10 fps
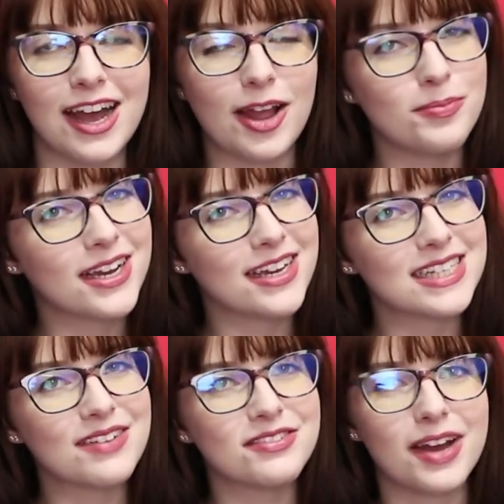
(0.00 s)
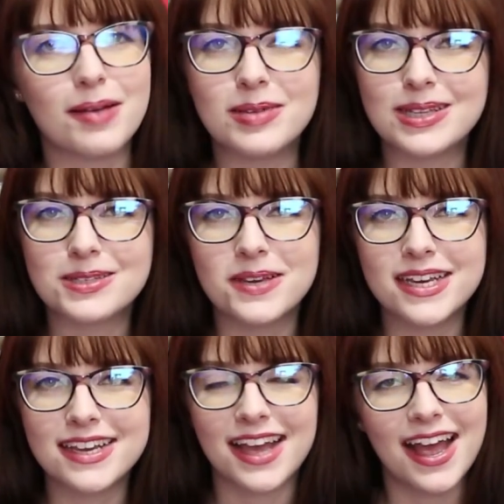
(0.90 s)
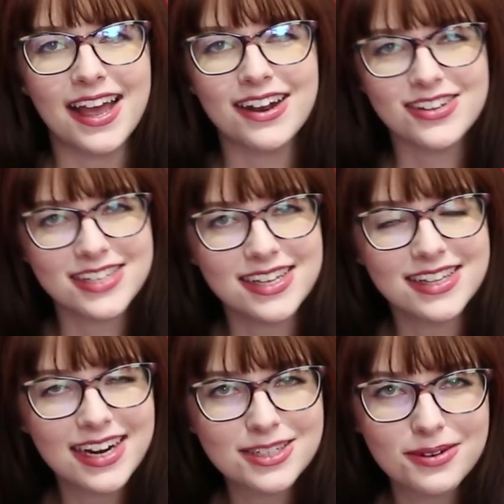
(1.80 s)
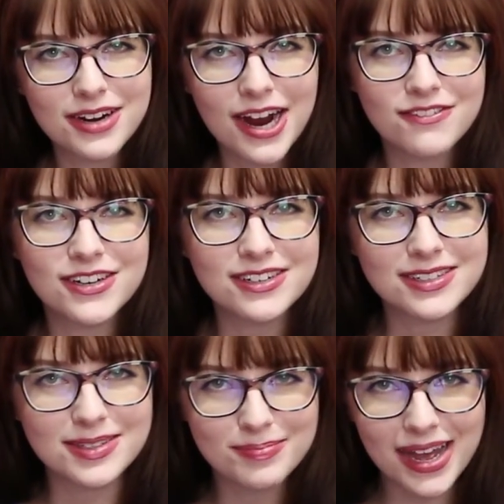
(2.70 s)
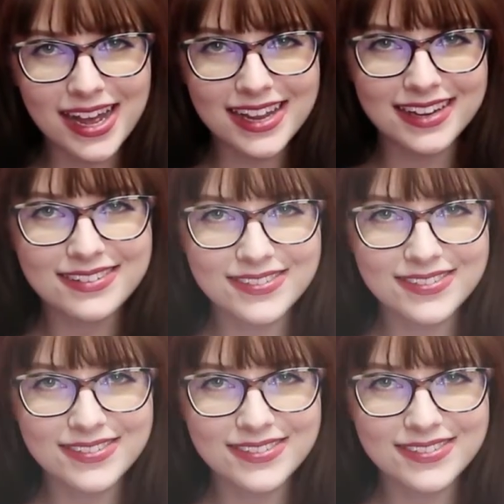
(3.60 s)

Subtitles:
I hope you guys have a fabulous week, and I'll see you in the next one, crafters. Bye!